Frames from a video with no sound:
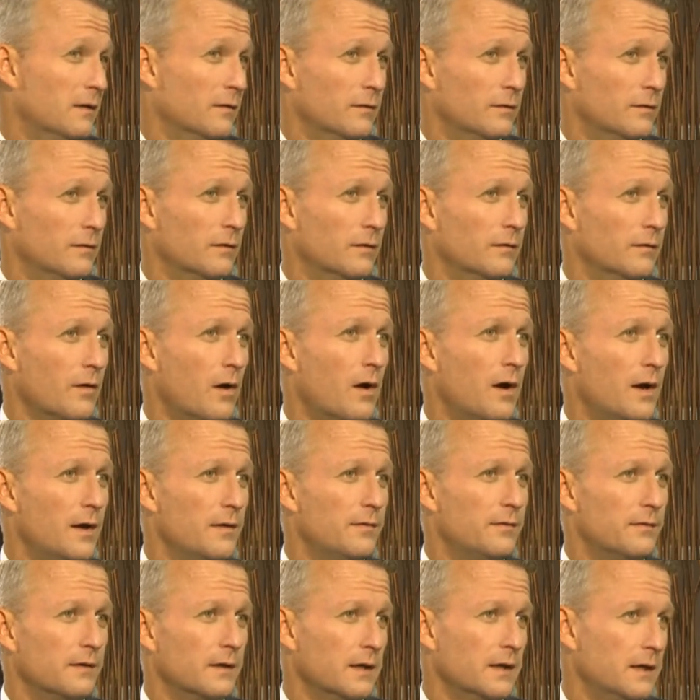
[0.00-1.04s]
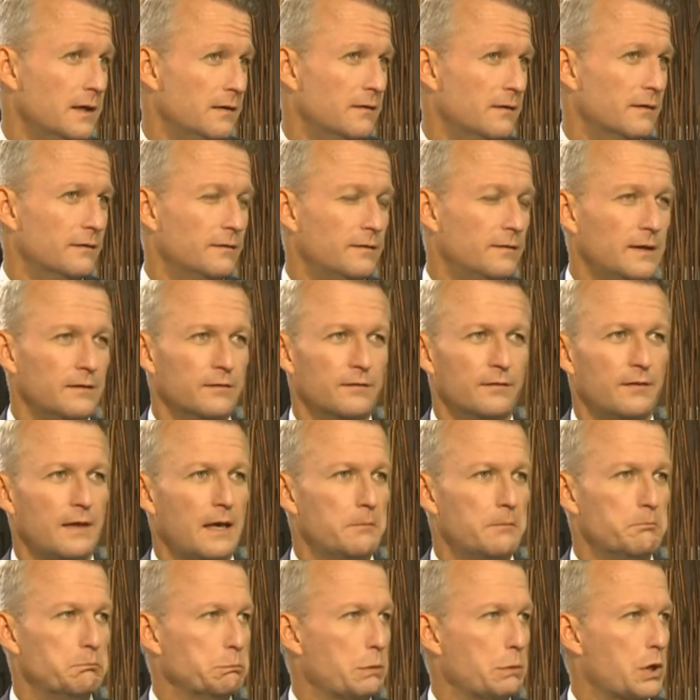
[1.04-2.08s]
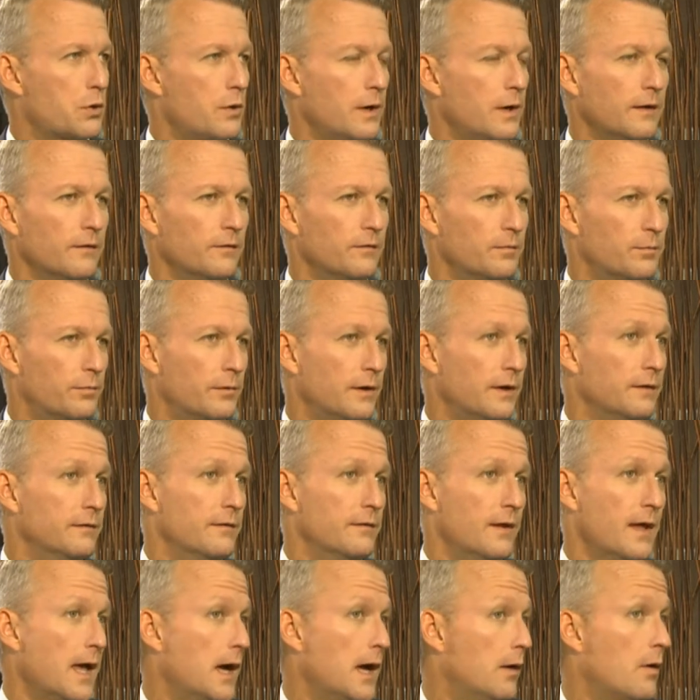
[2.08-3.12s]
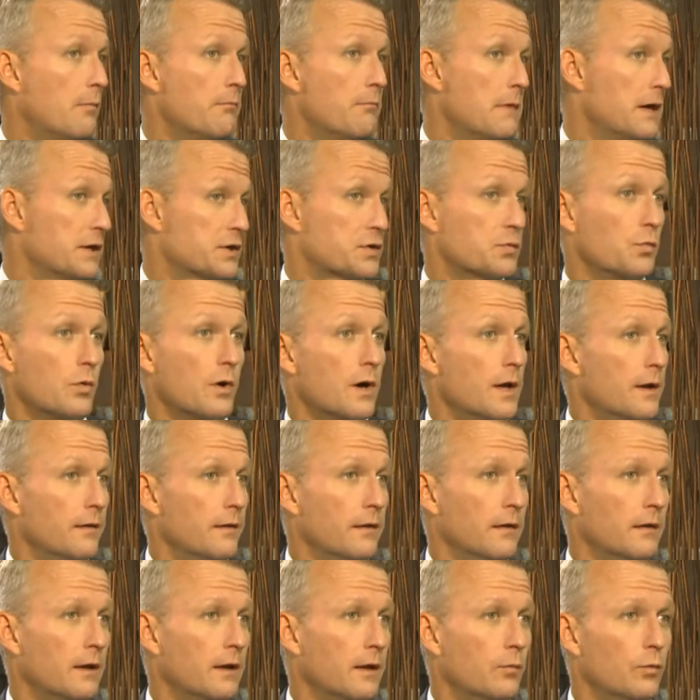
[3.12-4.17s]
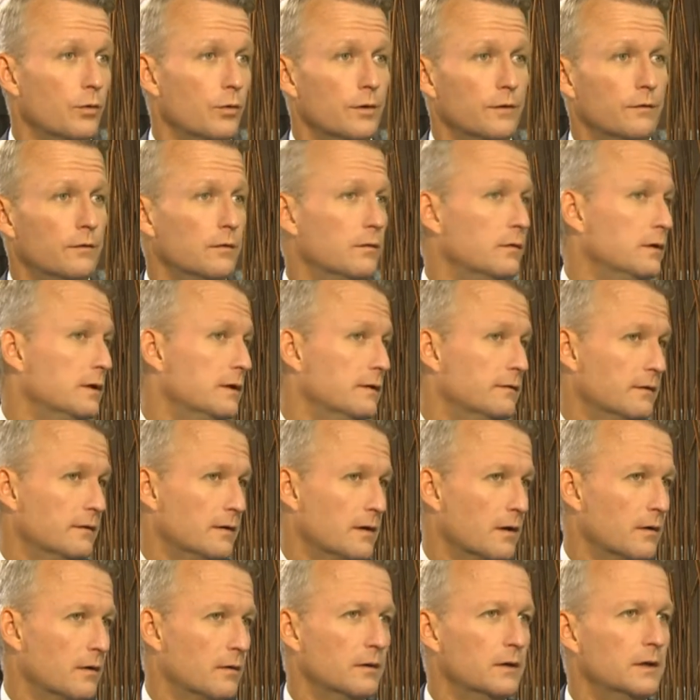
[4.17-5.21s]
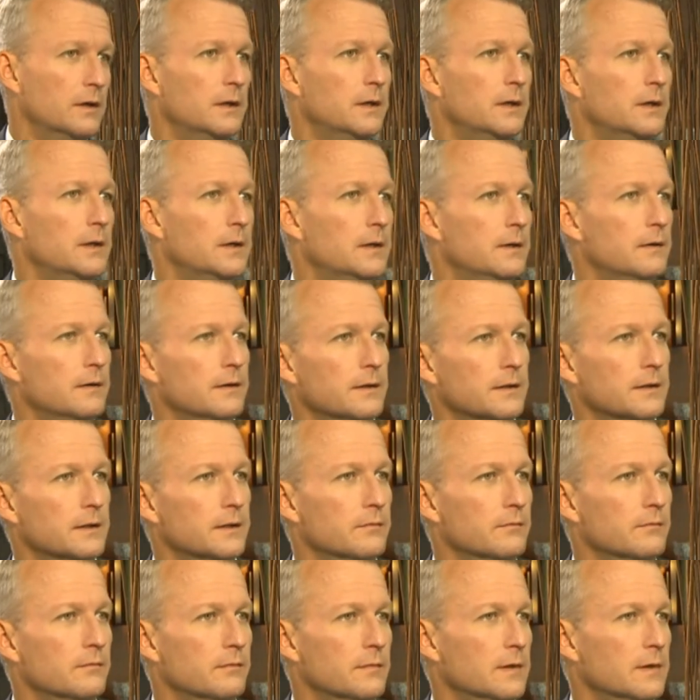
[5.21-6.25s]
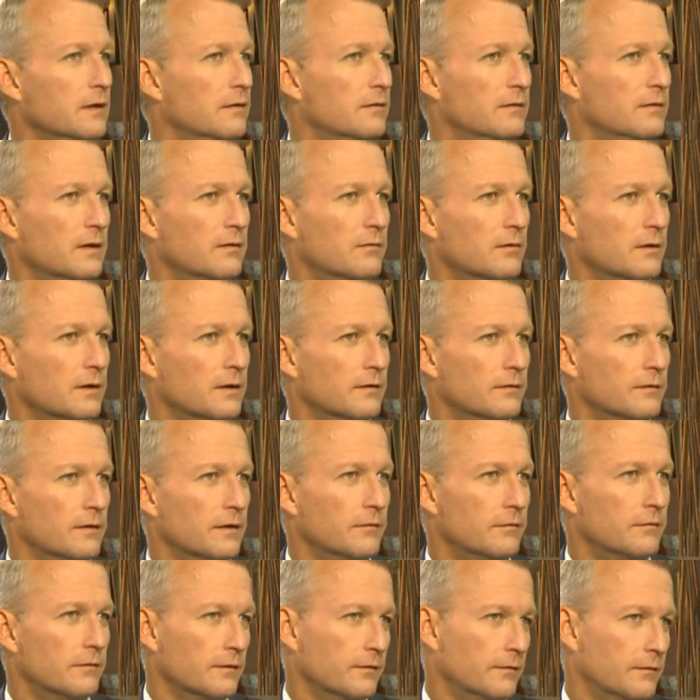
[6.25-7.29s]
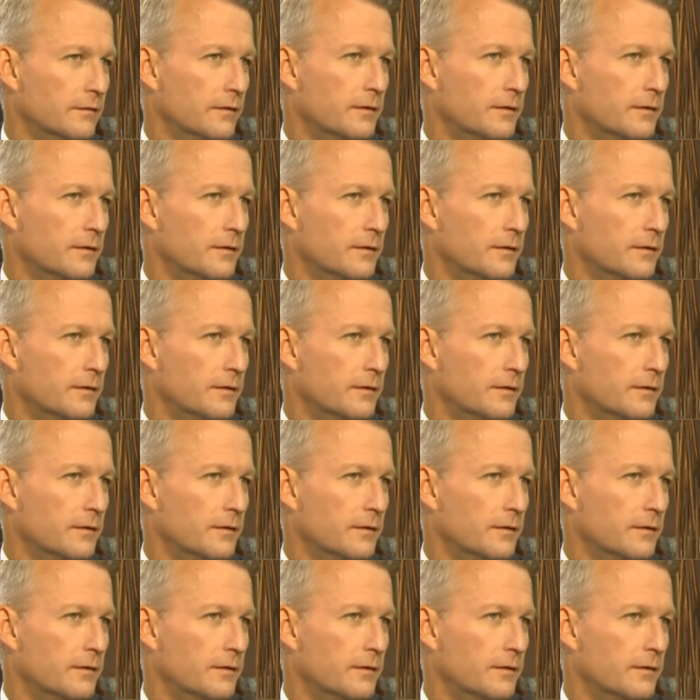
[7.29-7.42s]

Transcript: concerns, I think, in the sense that credit spreads now are much wider than they were 2 years ago, et cetera, et cetera.